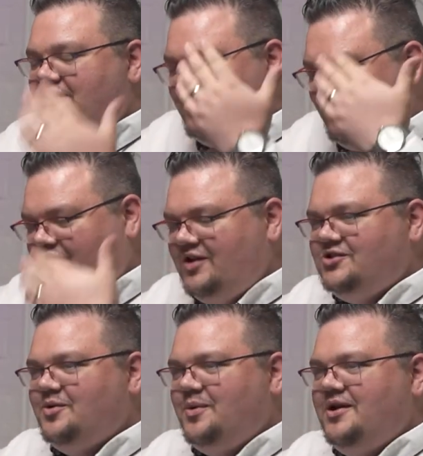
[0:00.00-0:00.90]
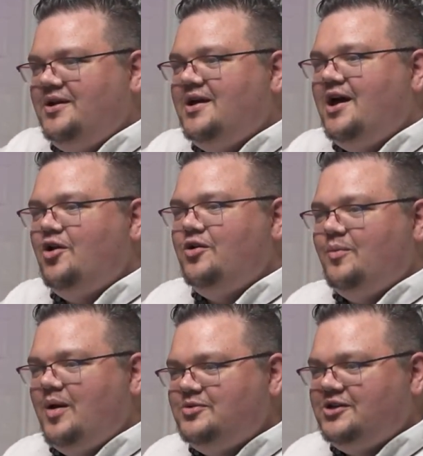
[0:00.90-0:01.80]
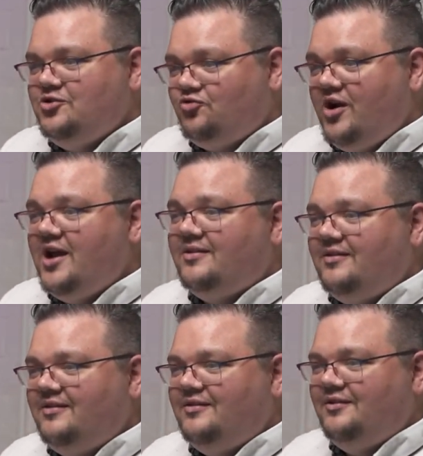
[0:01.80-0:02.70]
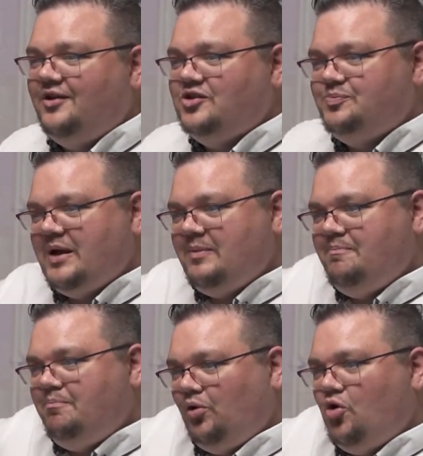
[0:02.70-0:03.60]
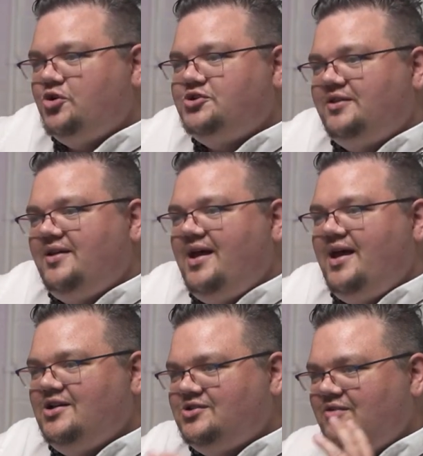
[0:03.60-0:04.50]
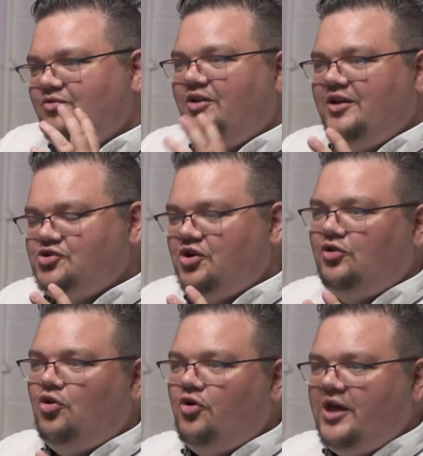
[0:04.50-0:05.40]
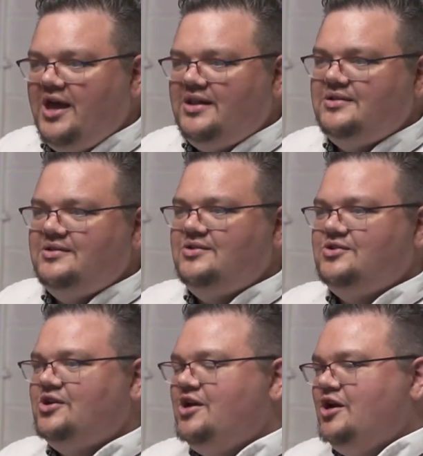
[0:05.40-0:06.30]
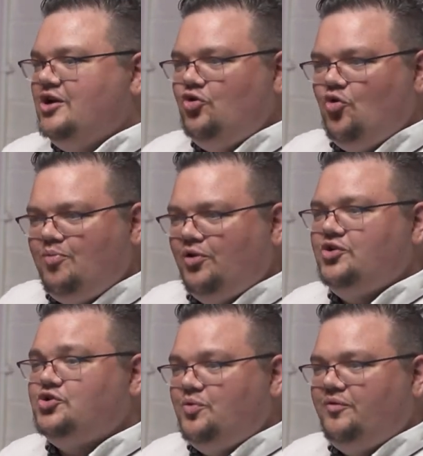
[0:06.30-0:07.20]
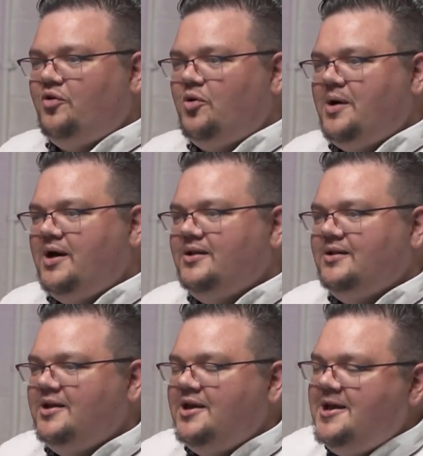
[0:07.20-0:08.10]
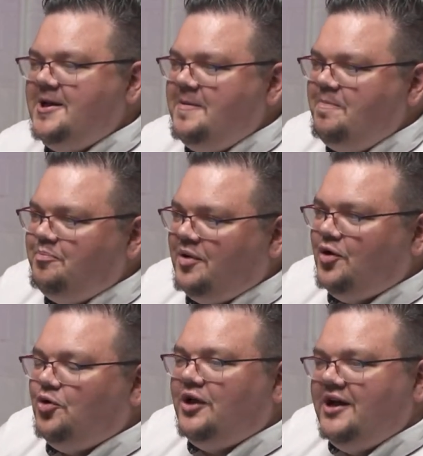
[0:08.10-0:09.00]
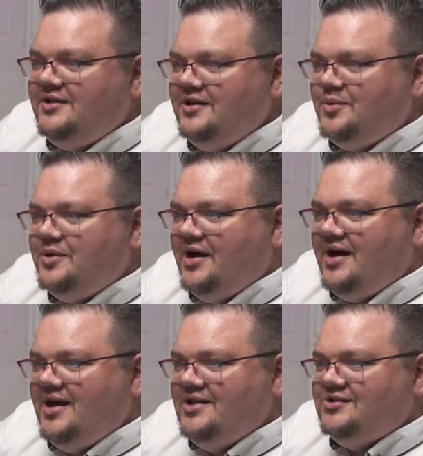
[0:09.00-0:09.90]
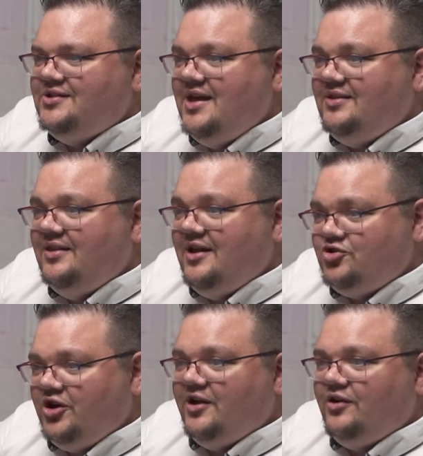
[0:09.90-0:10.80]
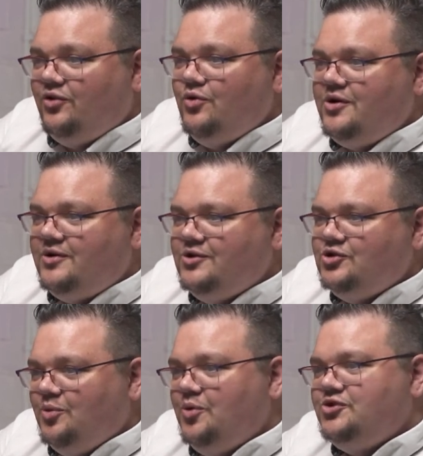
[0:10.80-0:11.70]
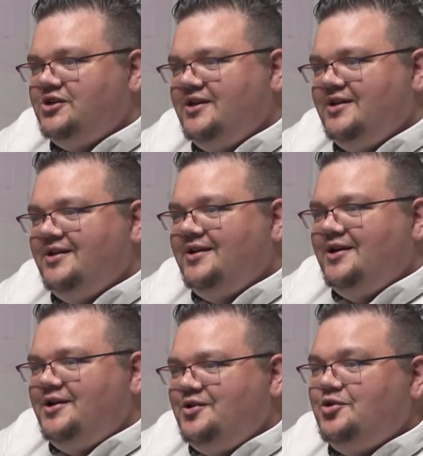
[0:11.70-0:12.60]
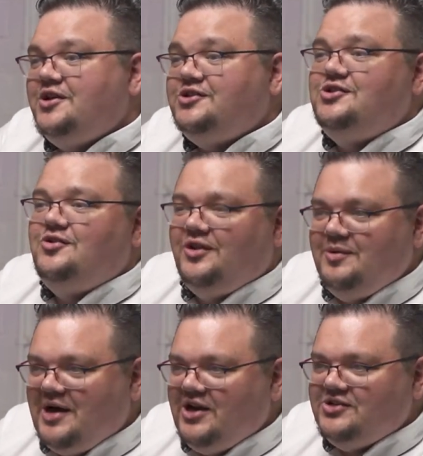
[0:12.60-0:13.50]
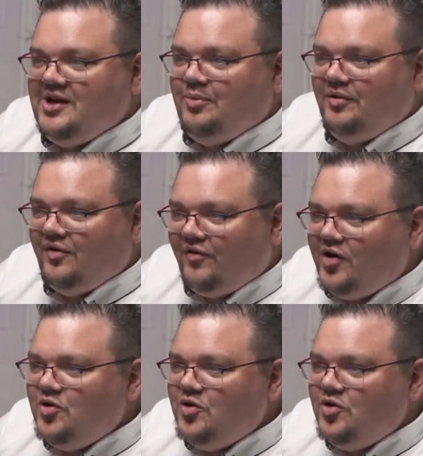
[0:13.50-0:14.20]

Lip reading: fades away, and now the website's wrecked. Like there's big blocks of text and really sort of long headings, no bullets, no formatting. But the whole idea with that is then to trigger a tour. So we'll say, this is a really bad example of a value